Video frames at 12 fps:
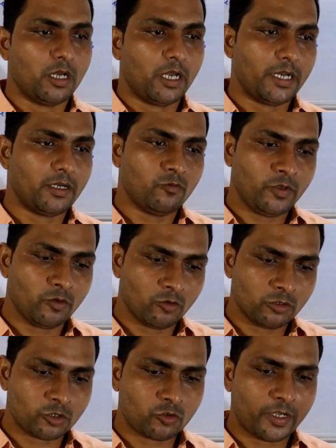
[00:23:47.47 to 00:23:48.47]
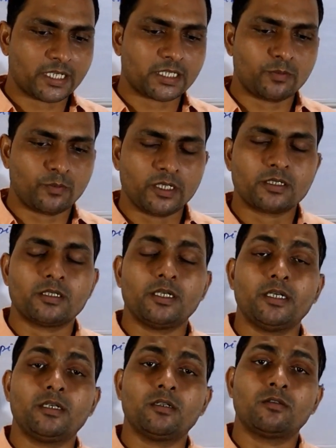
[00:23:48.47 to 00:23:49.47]
And we also express
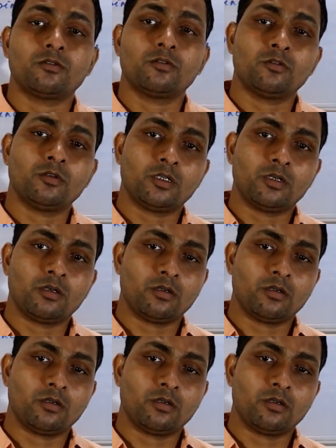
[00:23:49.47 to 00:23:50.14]
it through